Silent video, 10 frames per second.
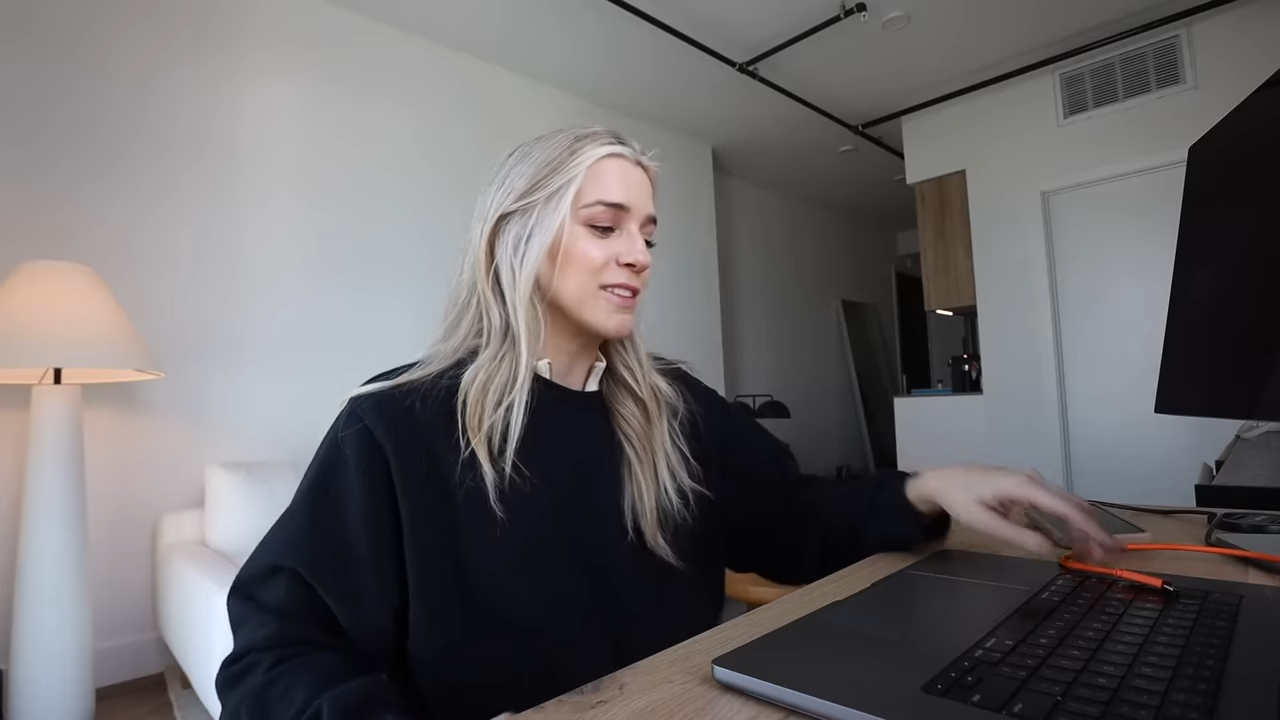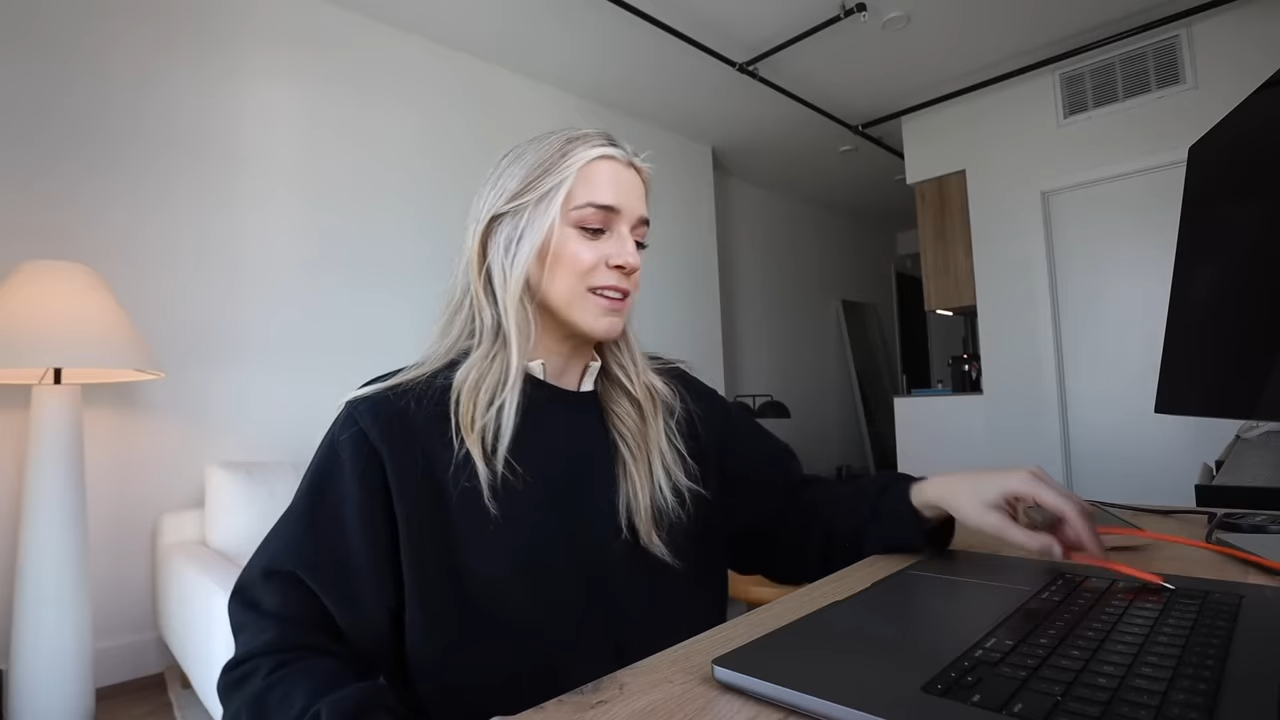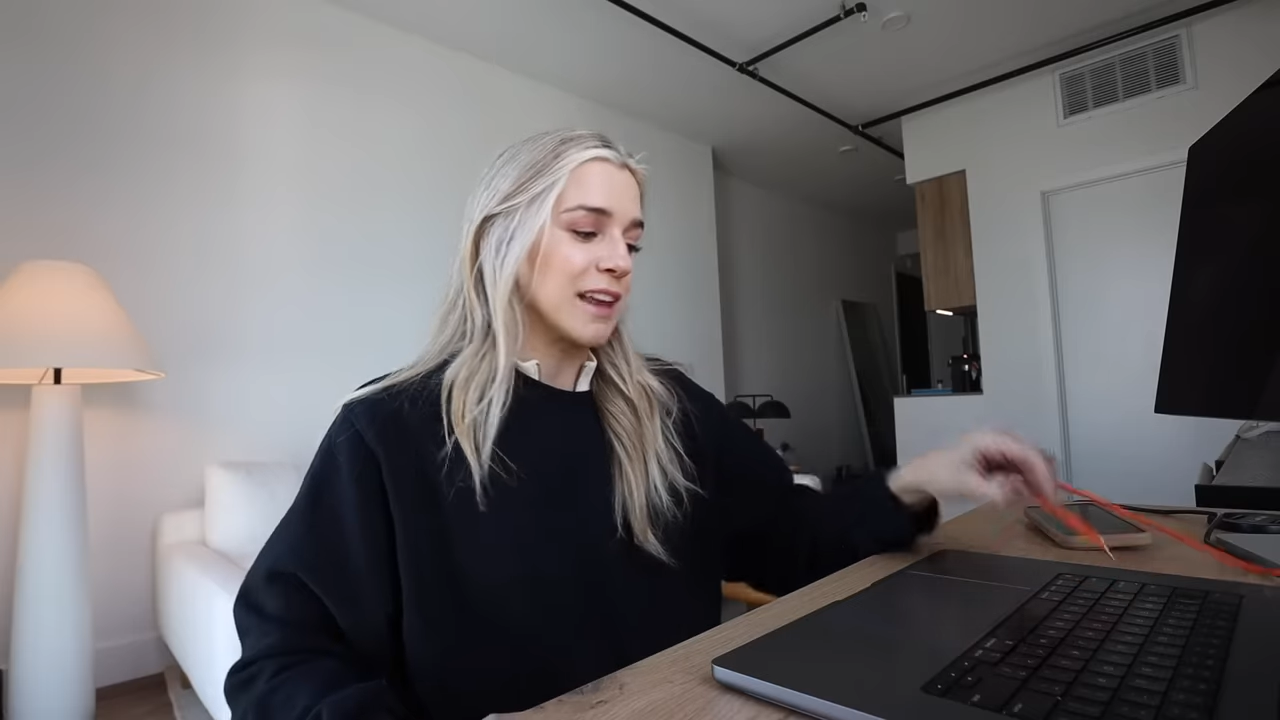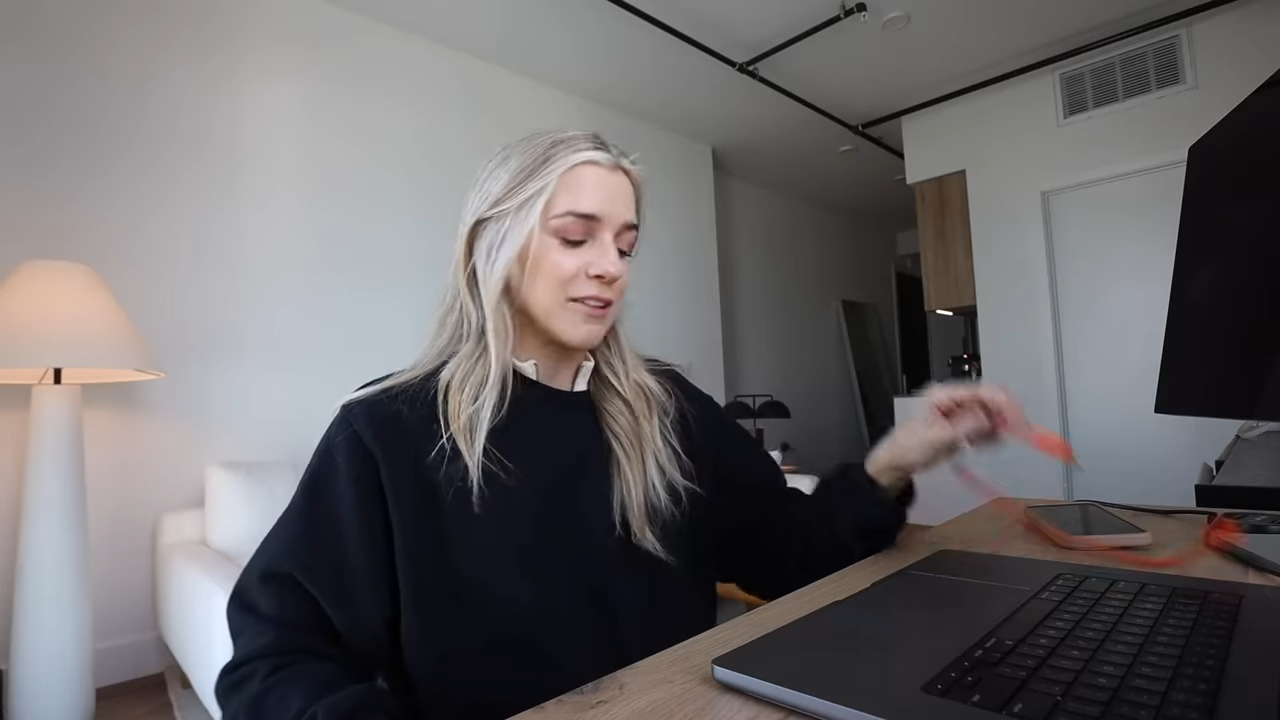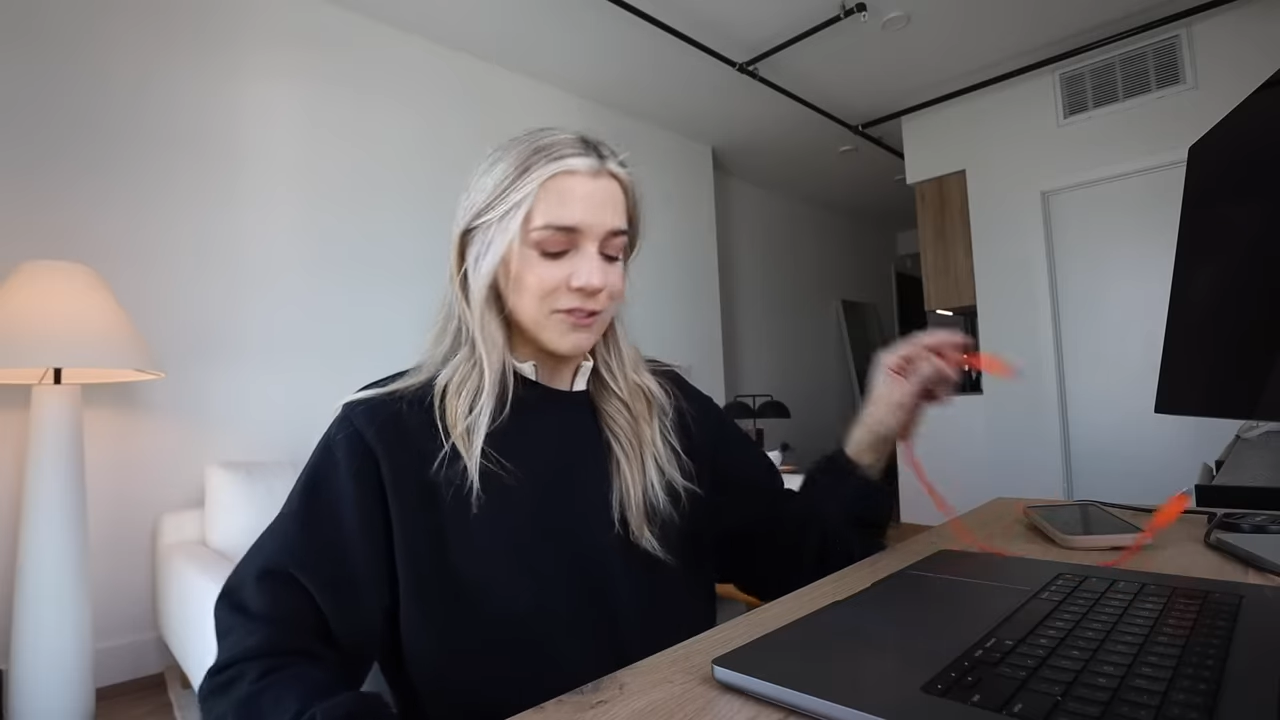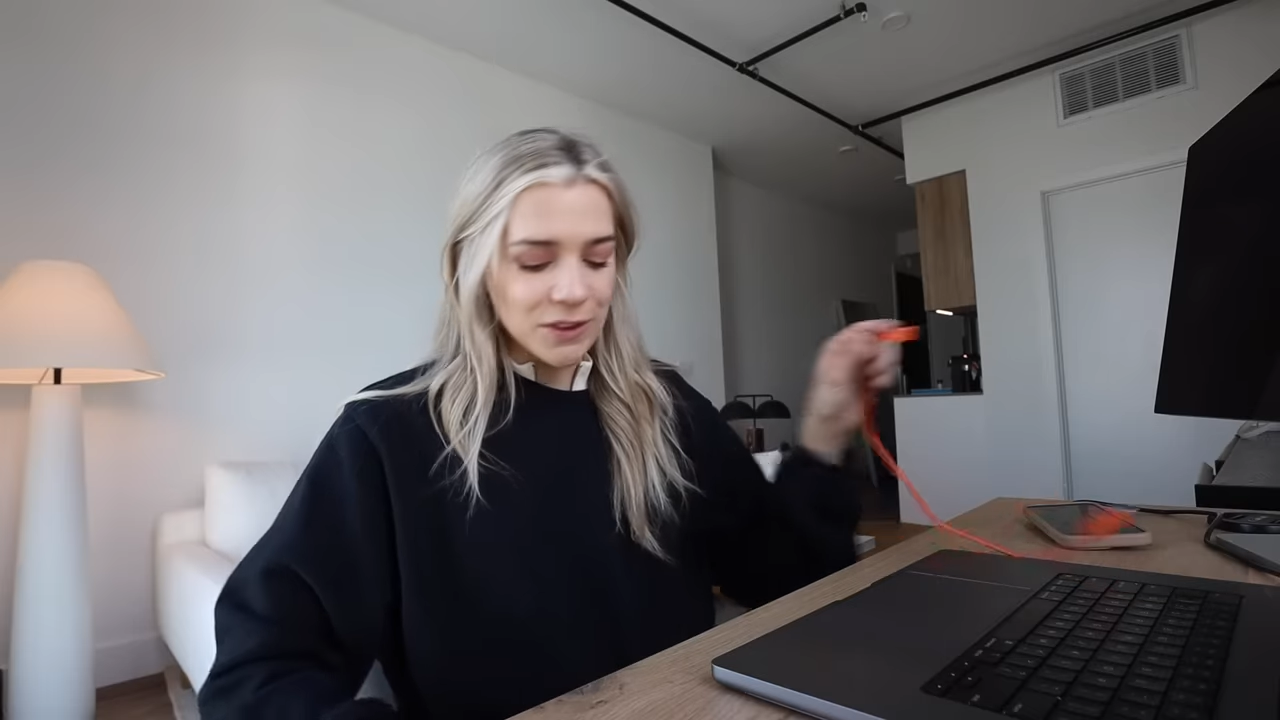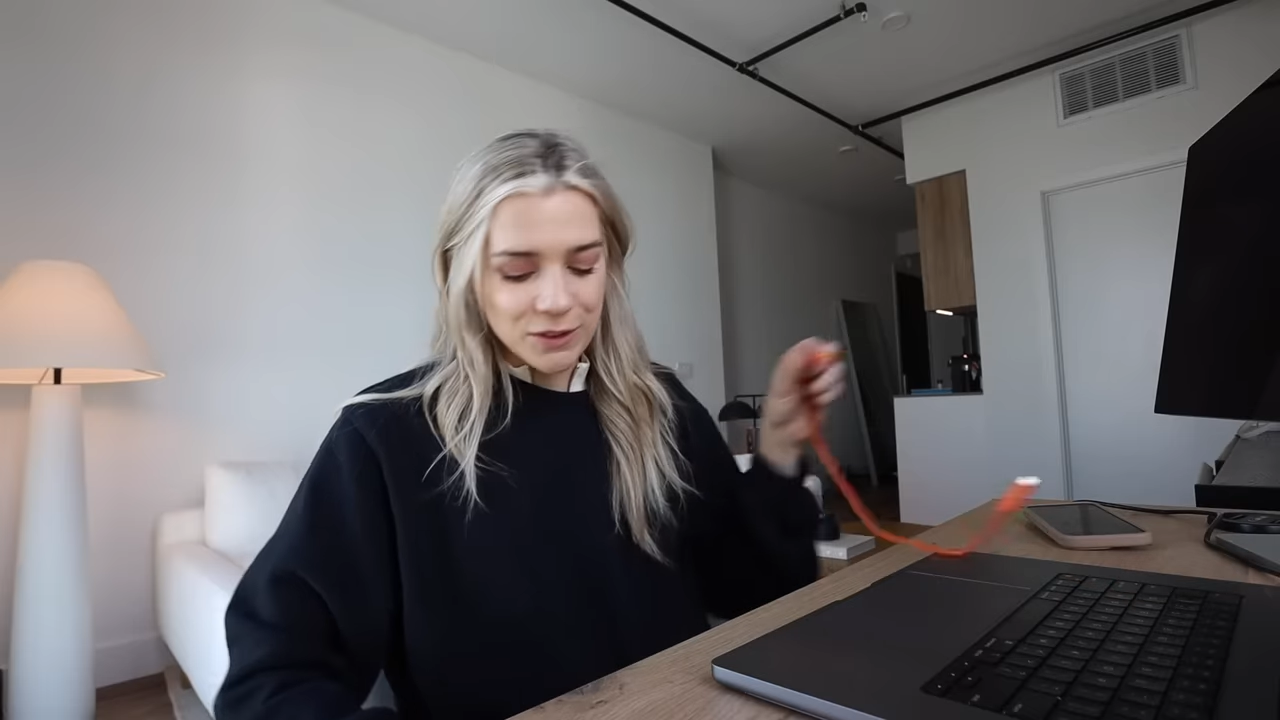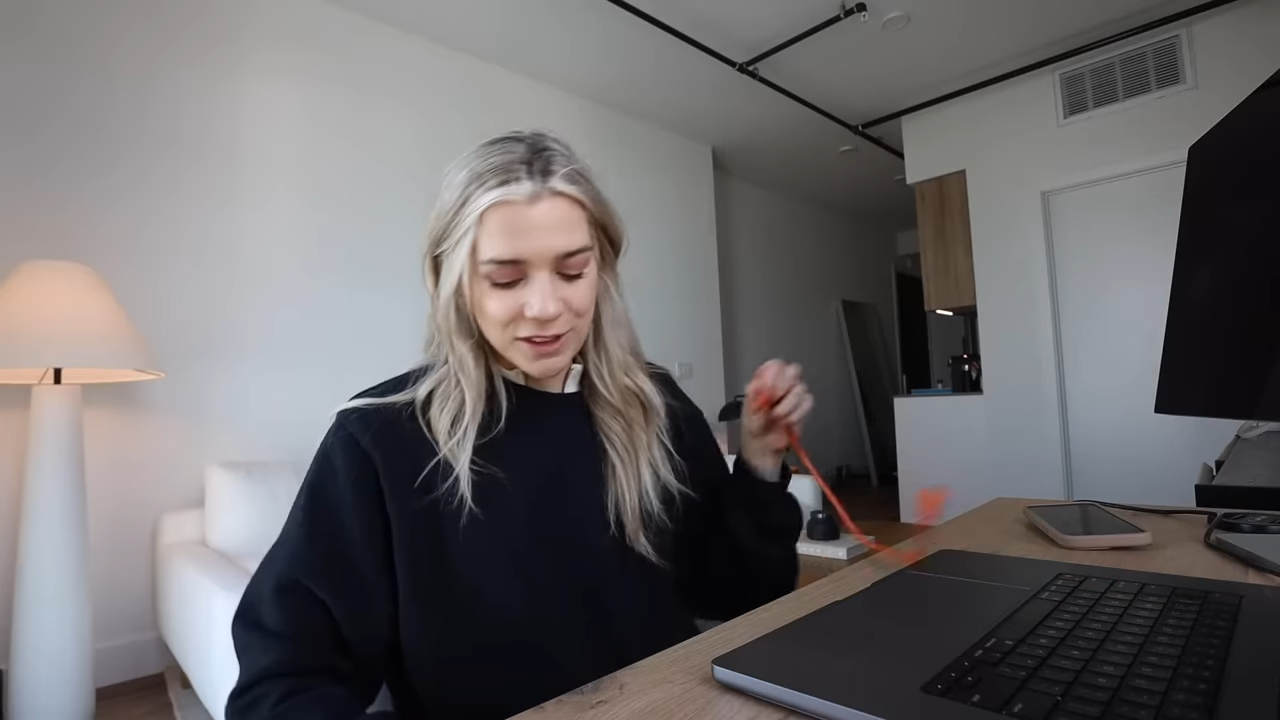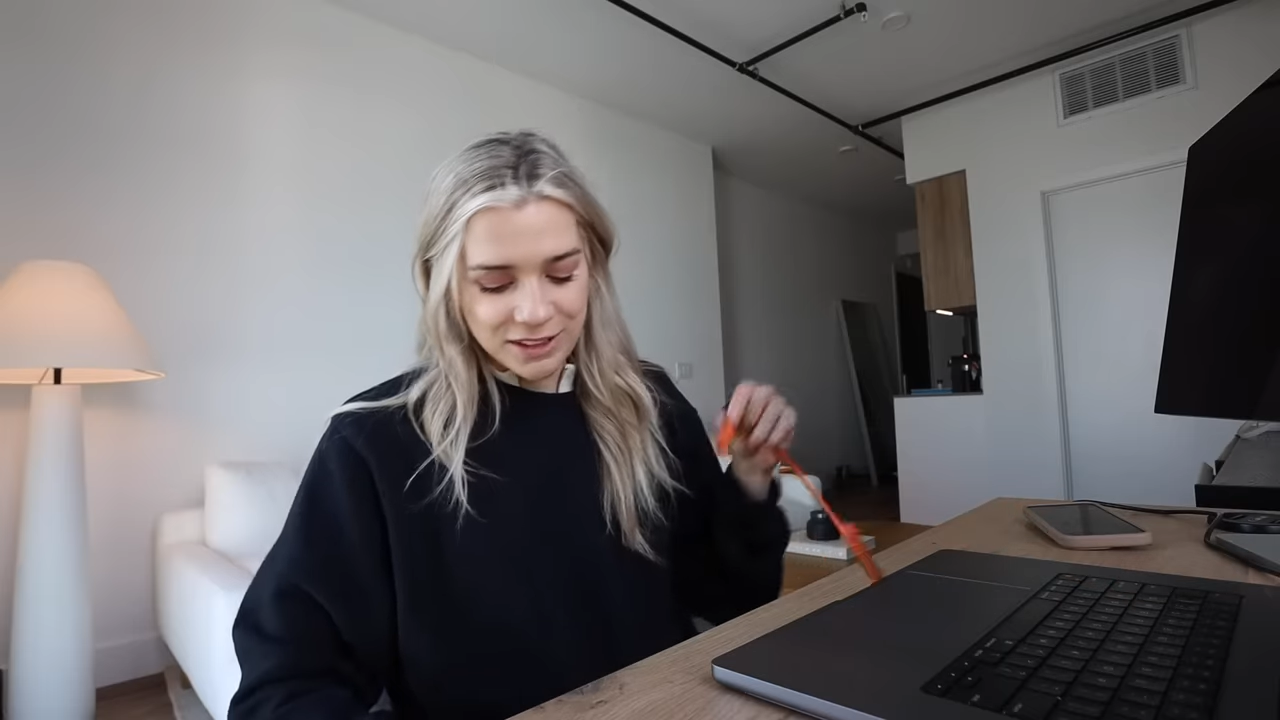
and like feel the